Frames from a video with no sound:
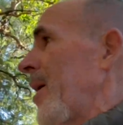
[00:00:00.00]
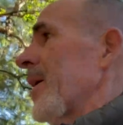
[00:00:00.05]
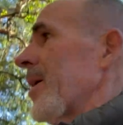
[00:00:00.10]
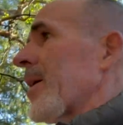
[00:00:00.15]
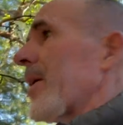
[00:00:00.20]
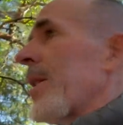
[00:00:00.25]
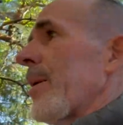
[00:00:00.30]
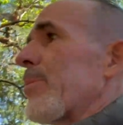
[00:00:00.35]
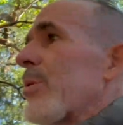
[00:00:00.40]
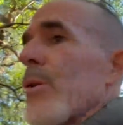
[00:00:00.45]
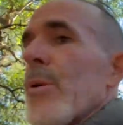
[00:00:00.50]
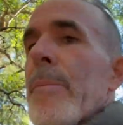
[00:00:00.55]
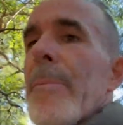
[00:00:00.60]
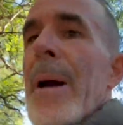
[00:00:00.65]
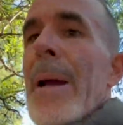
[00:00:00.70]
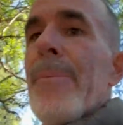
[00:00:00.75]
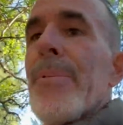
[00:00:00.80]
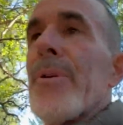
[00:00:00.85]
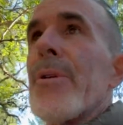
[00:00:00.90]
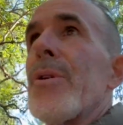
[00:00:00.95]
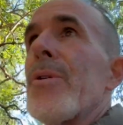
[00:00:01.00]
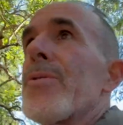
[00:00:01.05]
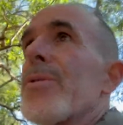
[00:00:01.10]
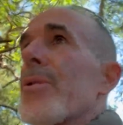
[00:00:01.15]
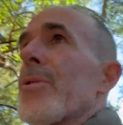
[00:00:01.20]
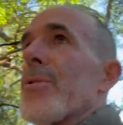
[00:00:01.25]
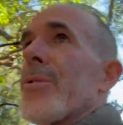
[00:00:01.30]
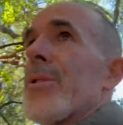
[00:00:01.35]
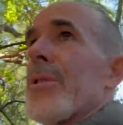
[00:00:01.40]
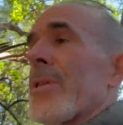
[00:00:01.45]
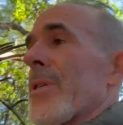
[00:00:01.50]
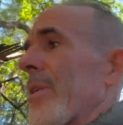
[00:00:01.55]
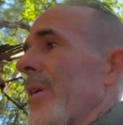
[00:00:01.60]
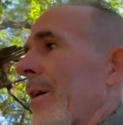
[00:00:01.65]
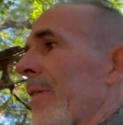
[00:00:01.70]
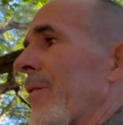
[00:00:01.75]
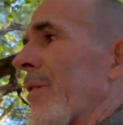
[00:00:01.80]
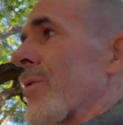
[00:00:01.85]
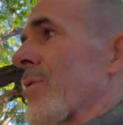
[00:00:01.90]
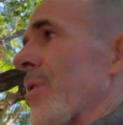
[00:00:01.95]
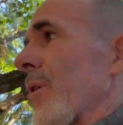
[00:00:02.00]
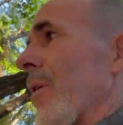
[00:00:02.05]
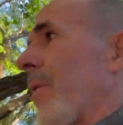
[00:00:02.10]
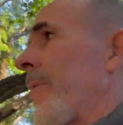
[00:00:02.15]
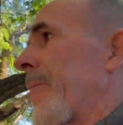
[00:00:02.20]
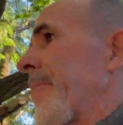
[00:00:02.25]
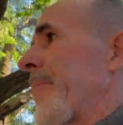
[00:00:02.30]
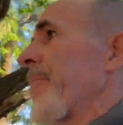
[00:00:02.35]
clips with my producers and stuff. And so,